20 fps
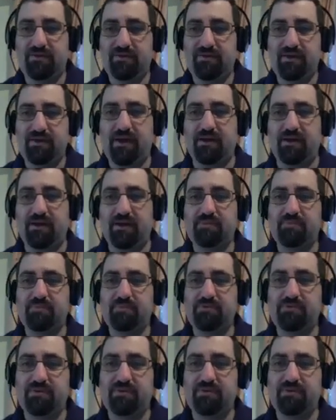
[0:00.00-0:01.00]
Yeah,
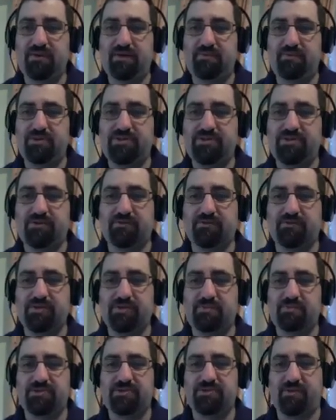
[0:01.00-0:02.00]
image circle is
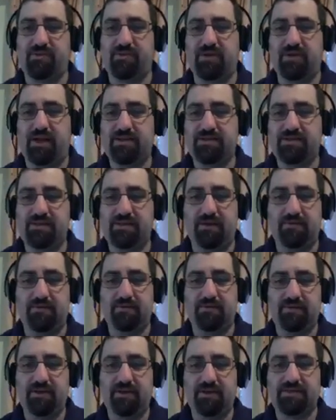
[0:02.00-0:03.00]
a Bootstrap class. Yeah,
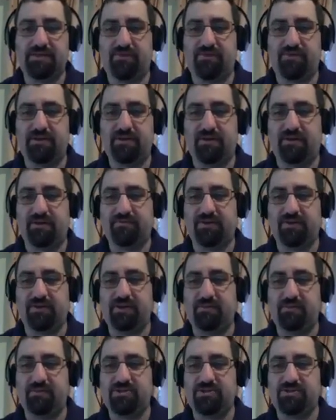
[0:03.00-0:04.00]
that's right. I've got
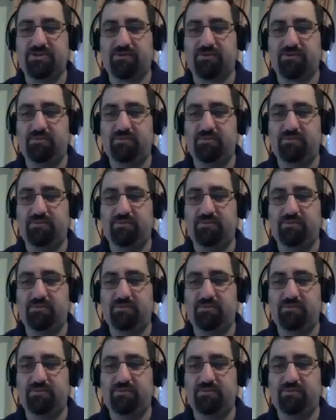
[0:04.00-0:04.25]
the image circle